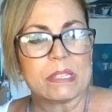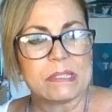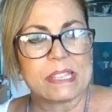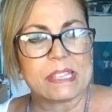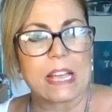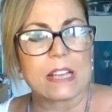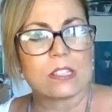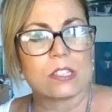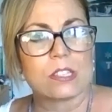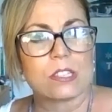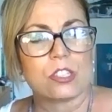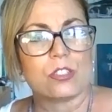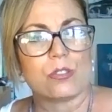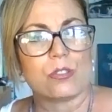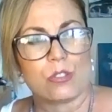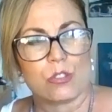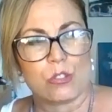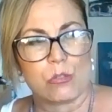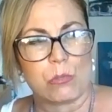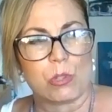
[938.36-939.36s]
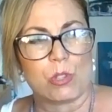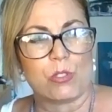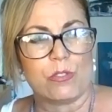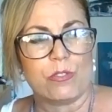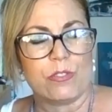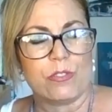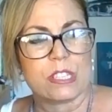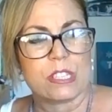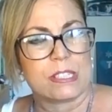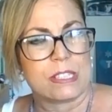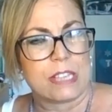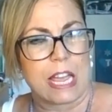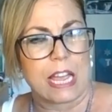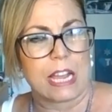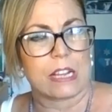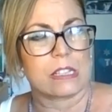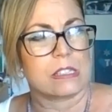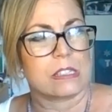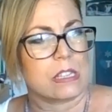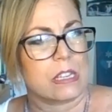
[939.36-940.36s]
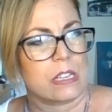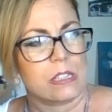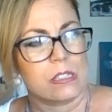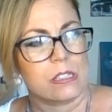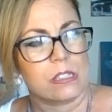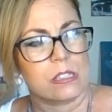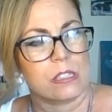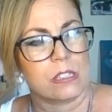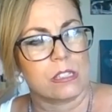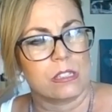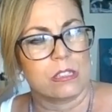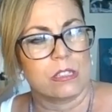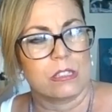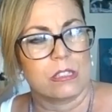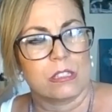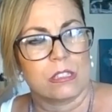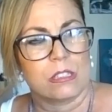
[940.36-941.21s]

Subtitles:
possessed you to move to Texas?